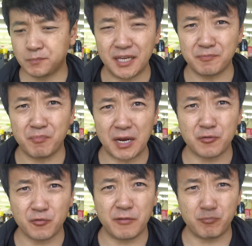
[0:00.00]
That's
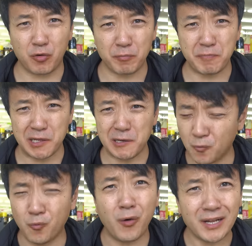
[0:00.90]
microwave pork belly?
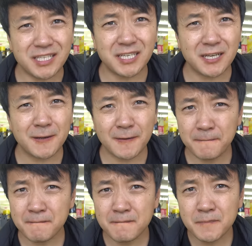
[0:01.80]
What
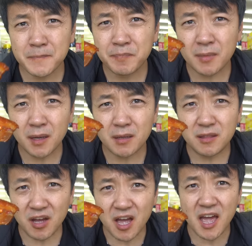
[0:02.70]

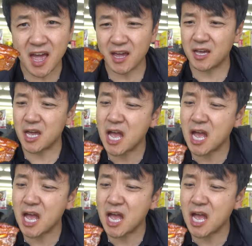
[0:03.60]
the heck?